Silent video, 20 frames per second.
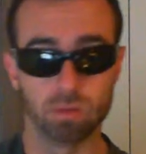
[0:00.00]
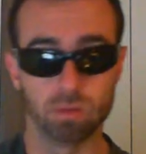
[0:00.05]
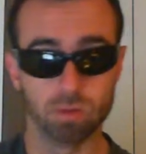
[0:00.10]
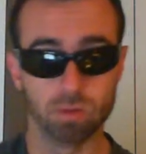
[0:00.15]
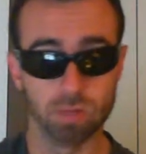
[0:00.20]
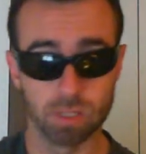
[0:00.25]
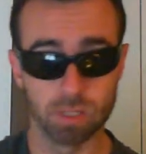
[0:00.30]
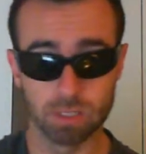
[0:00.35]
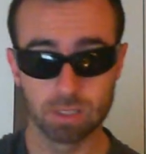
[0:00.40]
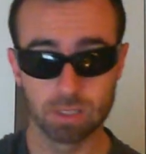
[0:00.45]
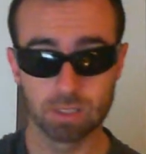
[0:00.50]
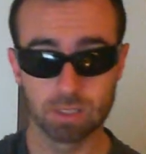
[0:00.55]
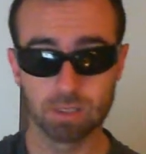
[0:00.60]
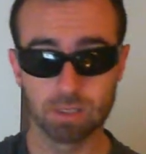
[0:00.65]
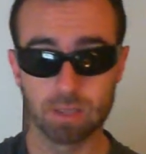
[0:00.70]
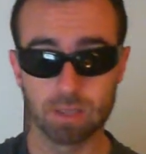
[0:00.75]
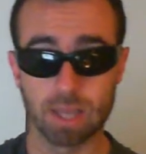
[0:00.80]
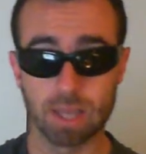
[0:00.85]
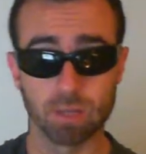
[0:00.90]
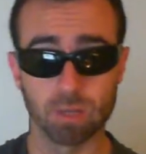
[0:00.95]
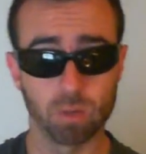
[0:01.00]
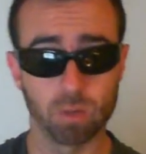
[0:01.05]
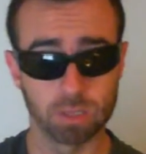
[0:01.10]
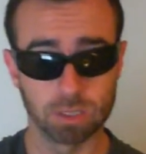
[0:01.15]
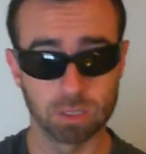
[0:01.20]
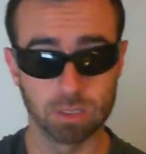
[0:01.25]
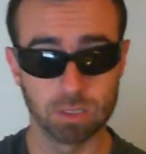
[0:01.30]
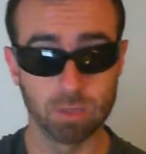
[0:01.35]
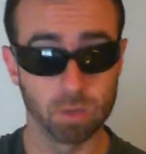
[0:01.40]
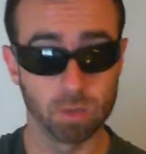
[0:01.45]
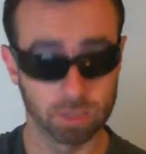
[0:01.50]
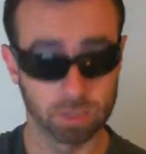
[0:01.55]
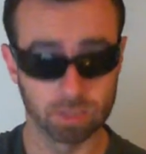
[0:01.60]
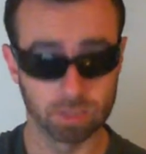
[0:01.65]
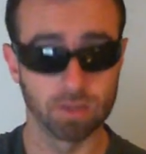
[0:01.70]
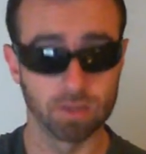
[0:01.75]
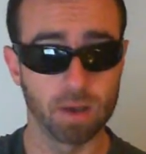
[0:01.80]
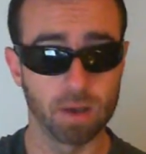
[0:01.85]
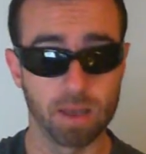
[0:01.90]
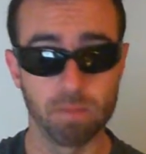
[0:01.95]
who he is and he wants
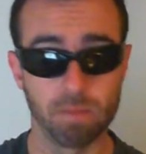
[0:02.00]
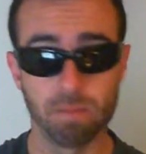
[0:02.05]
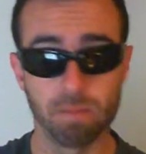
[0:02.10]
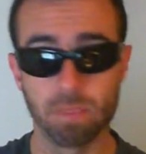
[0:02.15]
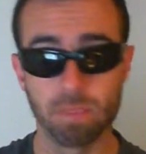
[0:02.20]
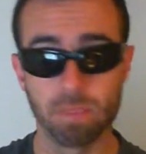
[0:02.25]
to die.